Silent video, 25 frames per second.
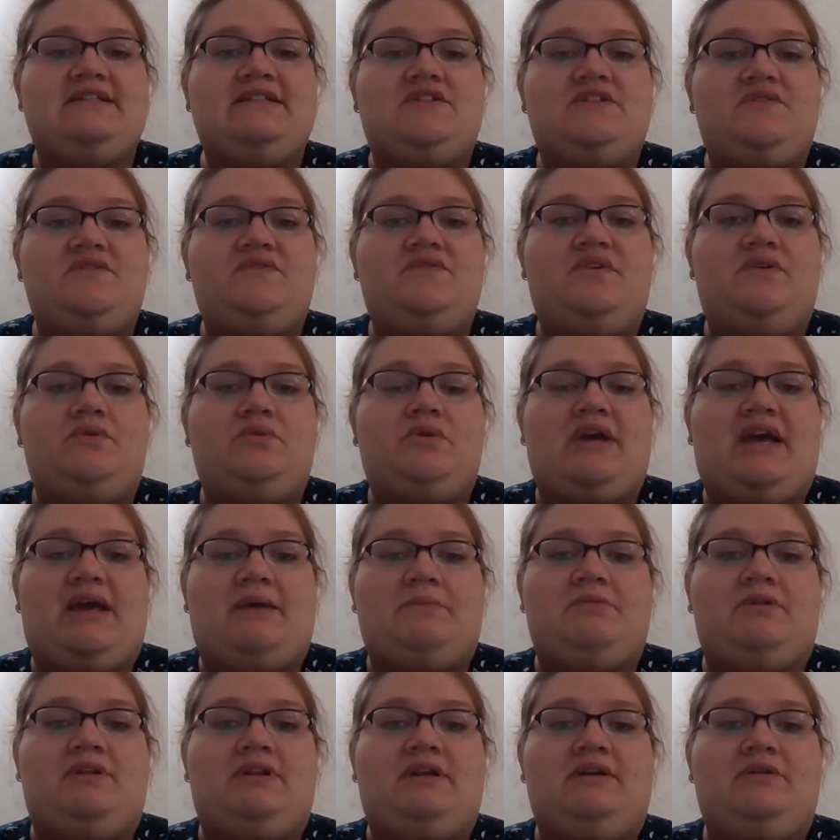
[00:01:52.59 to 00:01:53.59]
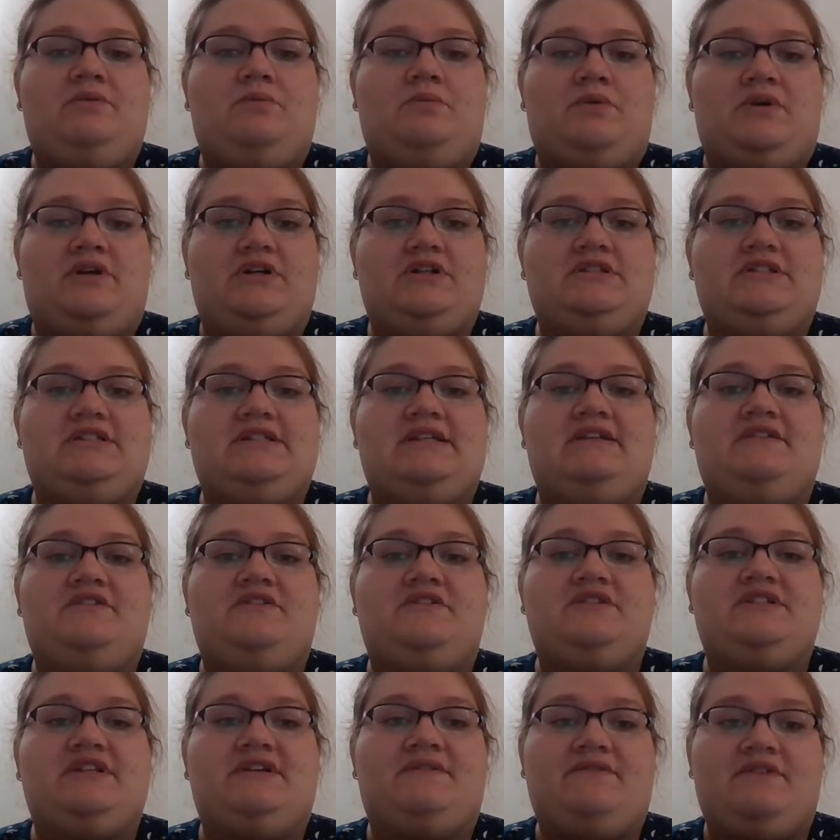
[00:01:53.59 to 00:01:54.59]
2 vocabulary words and
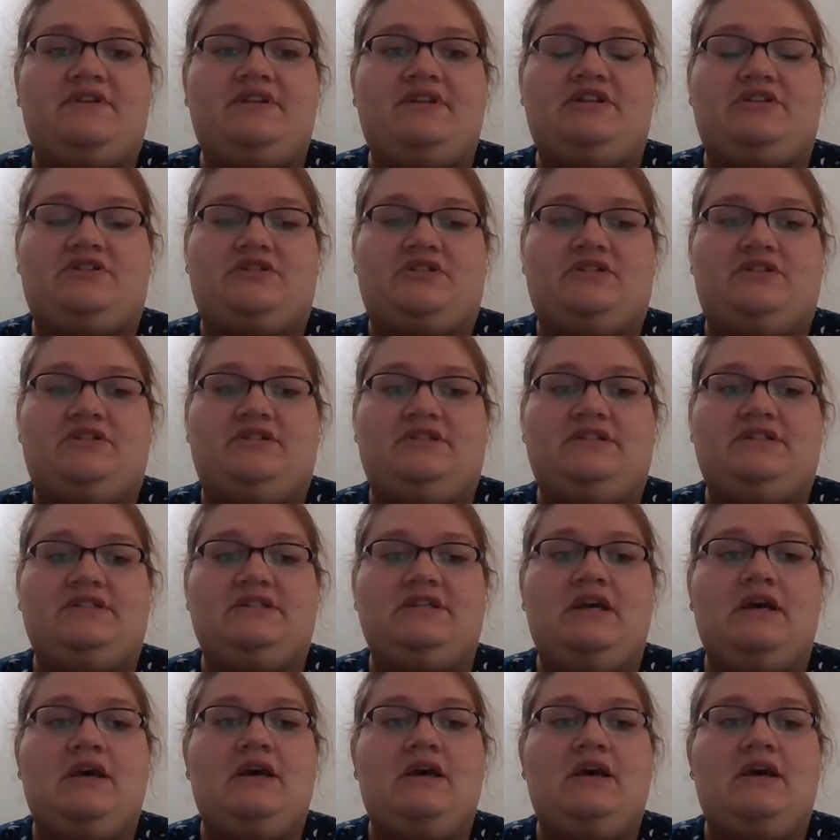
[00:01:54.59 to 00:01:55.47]
their definitions.